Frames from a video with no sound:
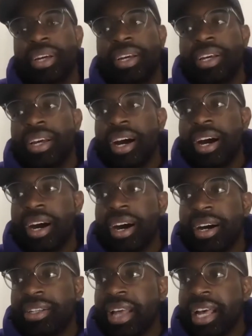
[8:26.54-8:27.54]

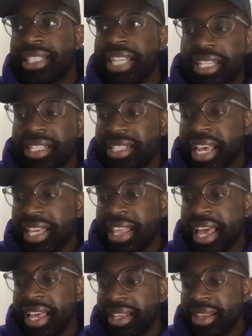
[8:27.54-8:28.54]
I said that to say
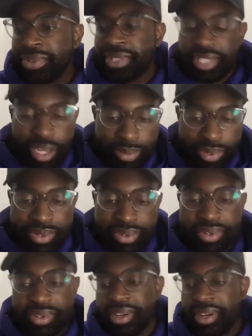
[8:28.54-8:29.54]
that it was a W.
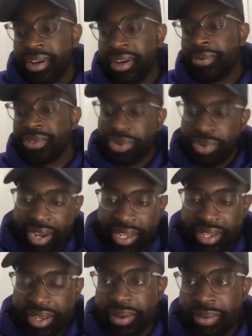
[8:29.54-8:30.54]
It was great,
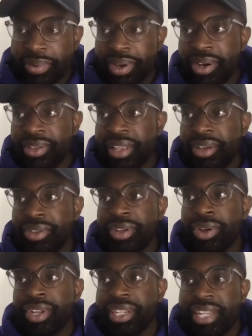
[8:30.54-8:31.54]
but on
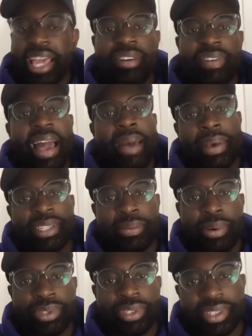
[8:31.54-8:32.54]
the day of, I had mixed
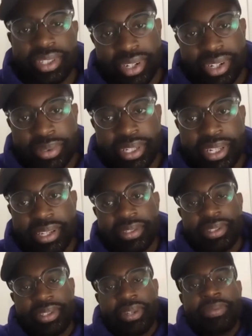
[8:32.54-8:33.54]
emotions. You know what I'm saying?
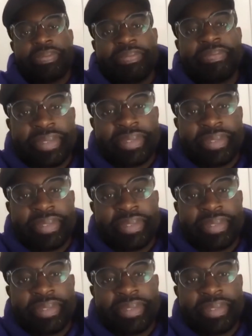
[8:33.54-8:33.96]
So yeah.